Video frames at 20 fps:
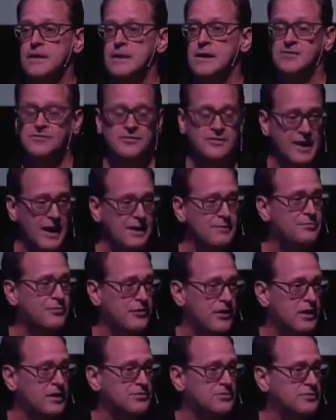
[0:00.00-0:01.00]
It's time
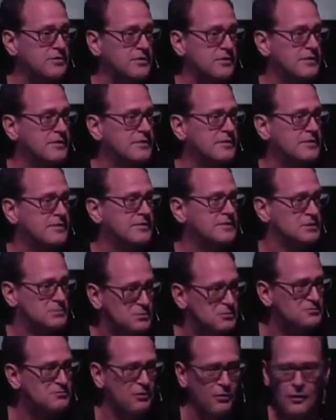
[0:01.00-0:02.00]
for us to
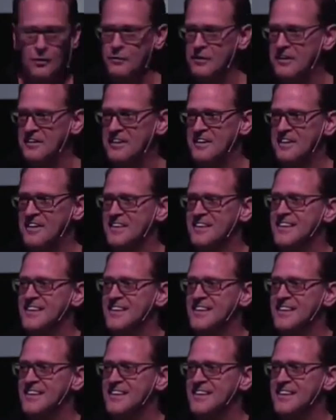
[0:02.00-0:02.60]
move forward.